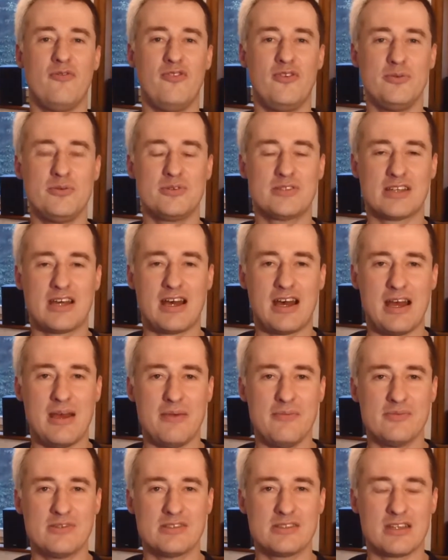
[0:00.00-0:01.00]
a few
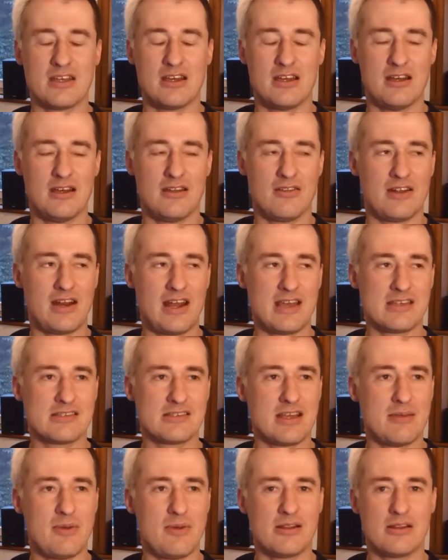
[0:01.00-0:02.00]
times, the last
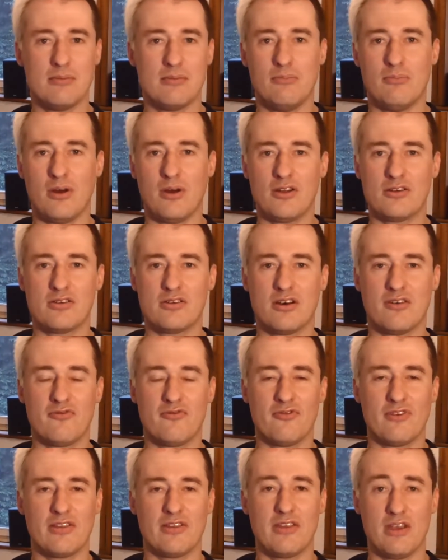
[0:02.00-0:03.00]
time at the
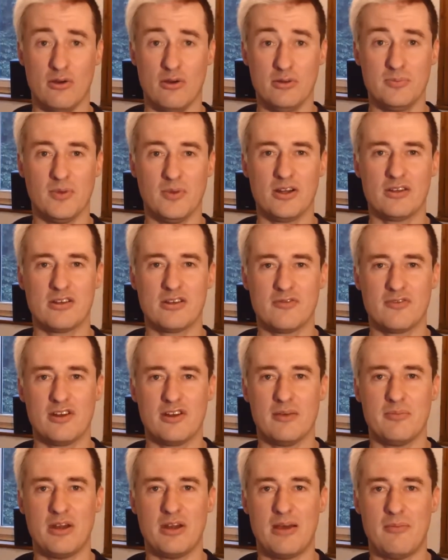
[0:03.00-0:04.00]
Molotov, the old Molotov
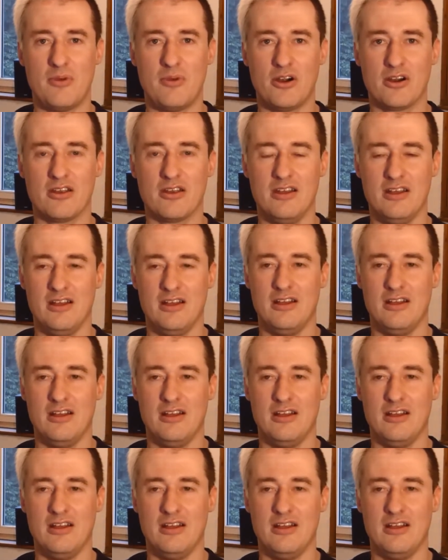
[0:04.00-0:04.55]
Club in Hamburg.